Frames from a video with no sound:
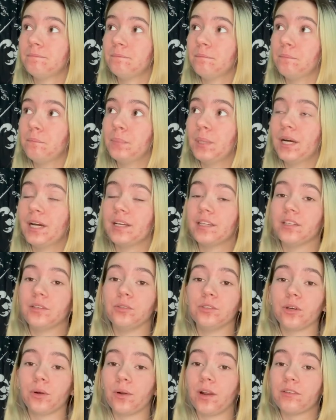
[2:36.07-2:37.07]
But you
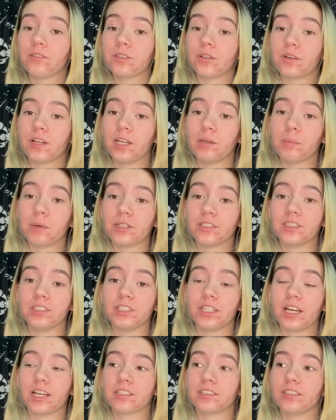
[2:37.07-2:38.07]
don't have to read Percy
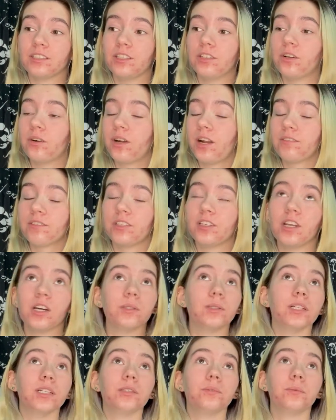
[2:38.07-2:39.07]
Jackson. You don't have to
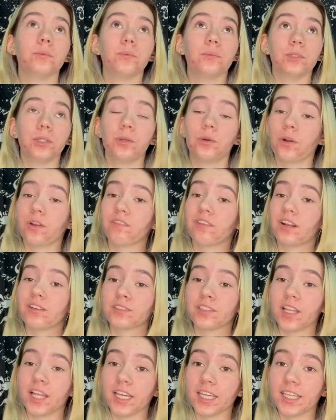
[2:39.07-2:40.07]
know it. You don't even have
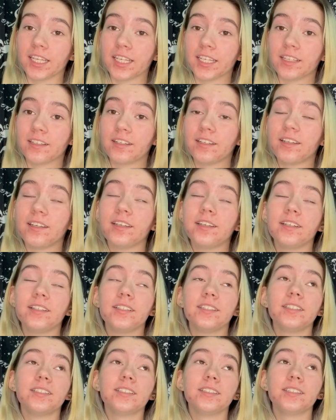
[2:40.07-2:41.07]
to like it.
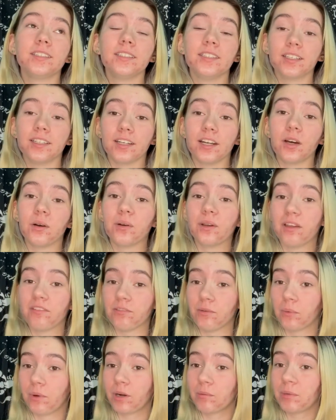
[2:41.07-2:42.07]
You know, if
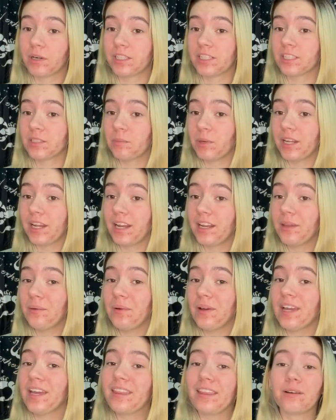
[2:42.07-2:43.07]
you want to participate
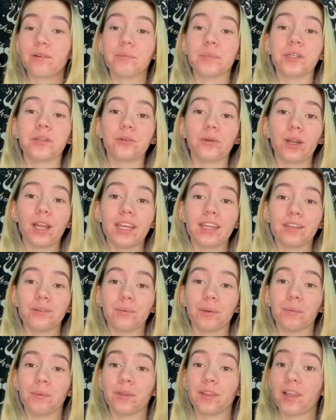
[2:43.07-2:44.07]
anyway, that would be great, and
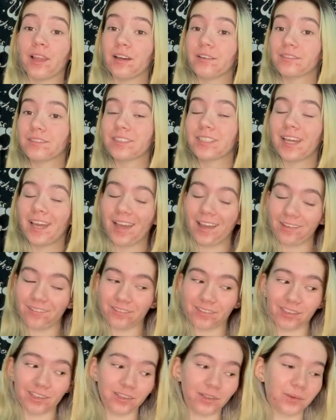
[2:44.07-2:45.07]
we would love to have
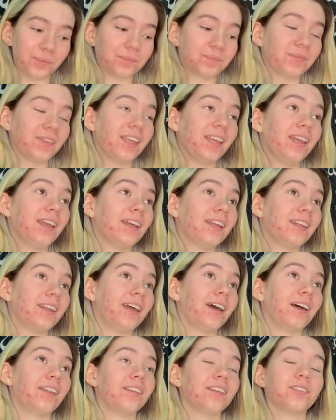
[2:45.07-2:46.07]
you.
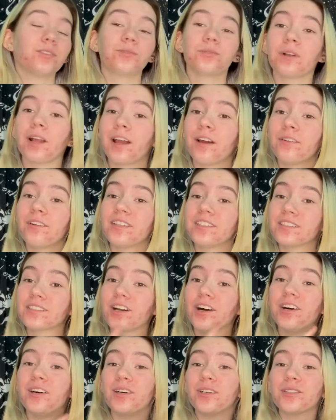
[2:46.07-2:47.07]
Now, this round is
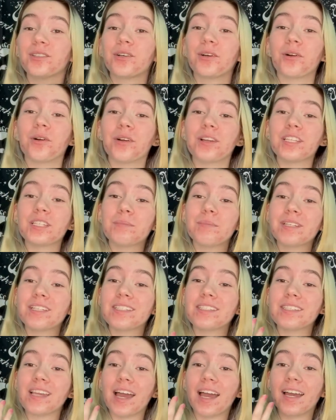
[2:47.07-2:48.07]
called
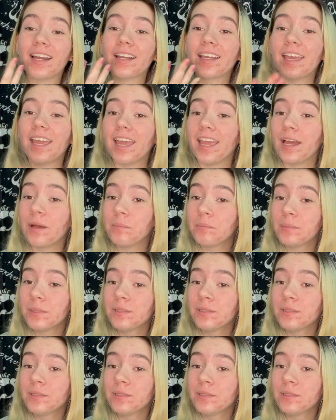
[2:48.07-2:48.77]
Christmas at Camp.